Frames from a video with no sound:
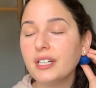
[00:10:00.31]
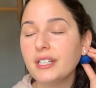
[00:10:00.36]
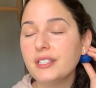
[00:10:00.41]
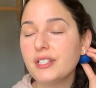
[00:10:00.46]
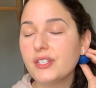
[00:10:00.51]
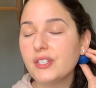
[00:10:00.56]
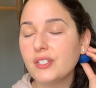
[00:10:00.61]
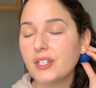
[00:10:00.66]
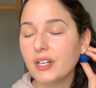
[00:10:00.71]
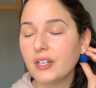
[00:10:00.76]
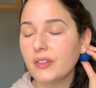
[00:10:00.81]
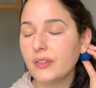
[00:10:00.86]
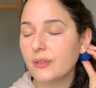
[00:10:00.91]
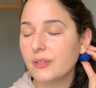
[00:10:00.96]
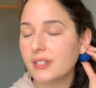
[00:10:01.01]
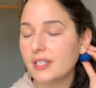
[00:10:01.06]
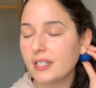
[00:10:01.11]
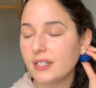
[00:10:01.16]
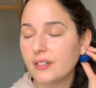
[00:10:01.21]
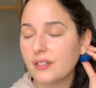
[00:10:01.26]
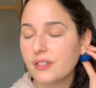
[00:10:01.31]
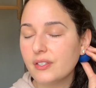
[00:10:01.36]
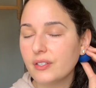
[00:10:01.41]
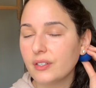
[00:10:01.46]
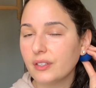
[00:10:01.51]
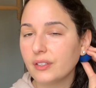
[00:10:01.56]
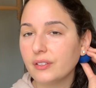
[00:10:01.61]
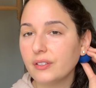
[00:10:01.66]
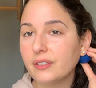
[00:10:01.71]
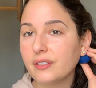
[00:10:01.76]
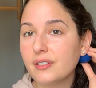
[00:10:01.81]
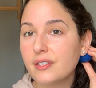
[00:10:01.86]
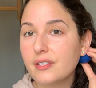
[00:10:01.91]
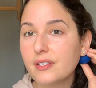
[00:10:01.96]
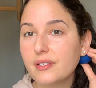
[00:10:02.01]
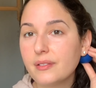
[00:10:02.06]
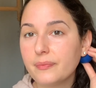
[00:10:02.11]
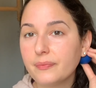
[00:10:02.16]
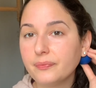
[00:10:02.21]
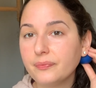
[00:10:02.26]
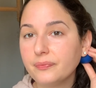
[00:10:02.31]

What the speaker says: and start those little circles.